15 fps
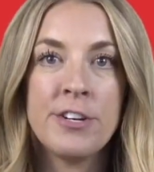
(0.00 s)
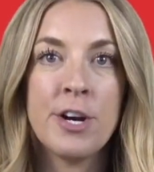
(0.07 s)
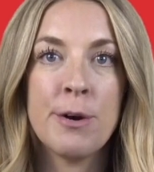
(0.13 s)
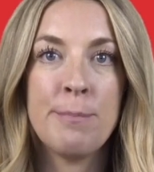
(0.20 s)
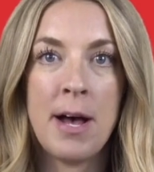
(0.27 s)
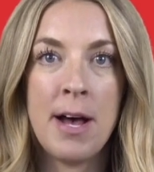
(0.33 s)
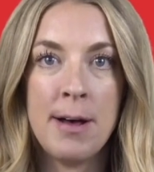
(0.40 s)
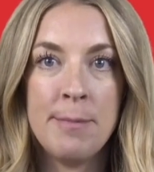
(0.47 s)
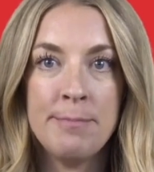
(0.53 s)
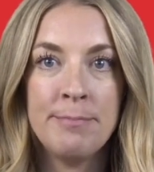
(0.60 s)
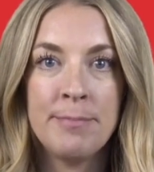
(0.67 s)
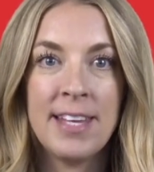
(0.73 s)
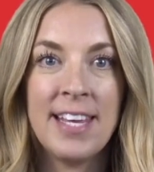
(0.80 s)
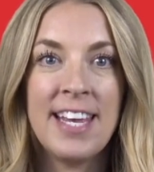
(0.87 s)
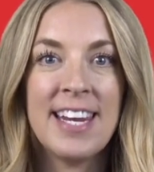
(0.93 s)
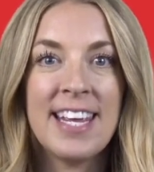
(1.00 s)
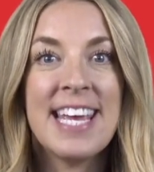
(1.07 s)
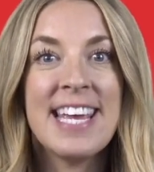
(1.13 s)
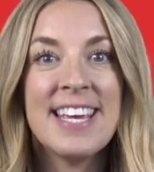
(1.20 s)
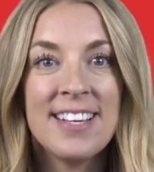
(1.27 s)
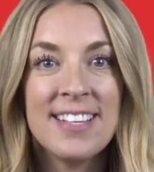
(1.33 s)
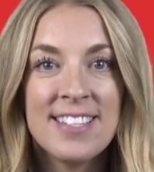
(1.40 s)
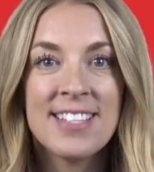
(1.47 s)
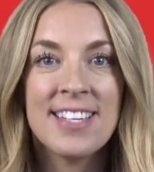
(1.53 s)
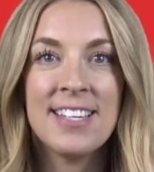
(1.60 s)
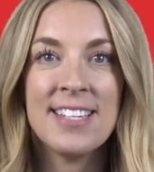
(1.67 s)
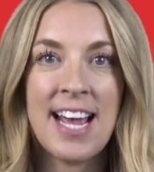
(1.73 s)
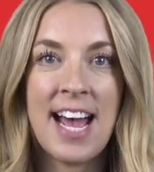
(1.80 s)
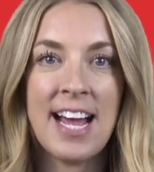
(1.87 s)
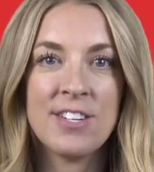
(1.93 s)
your BOM, it is
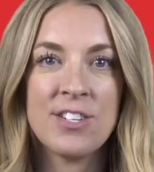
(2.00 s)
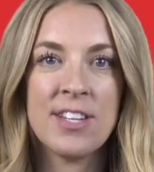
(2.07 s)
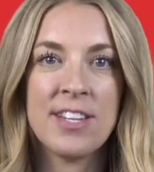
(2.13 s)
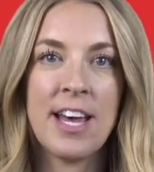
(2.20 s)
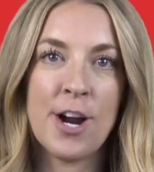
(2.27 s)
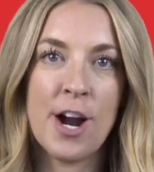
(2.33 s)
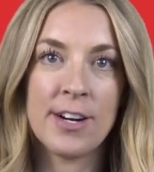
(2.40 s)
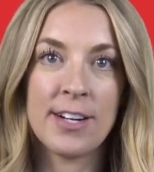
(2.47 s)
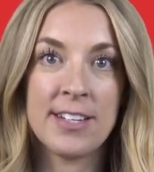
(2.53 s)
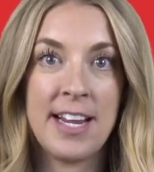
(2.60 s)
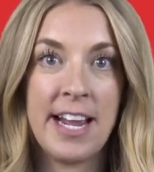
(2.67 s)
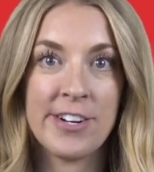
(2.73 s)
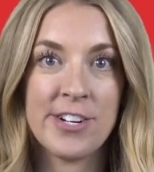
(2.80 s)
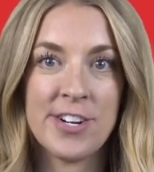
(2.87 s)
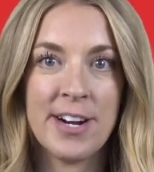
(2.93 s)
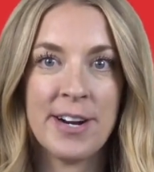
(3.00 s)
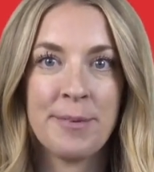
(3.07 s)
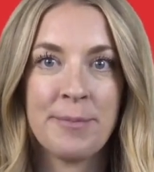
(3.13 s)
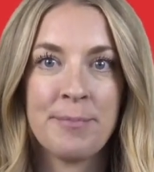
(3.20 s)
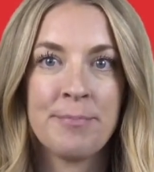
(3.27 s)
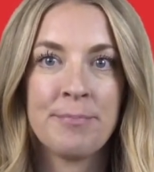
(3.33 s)
attached to that architecture.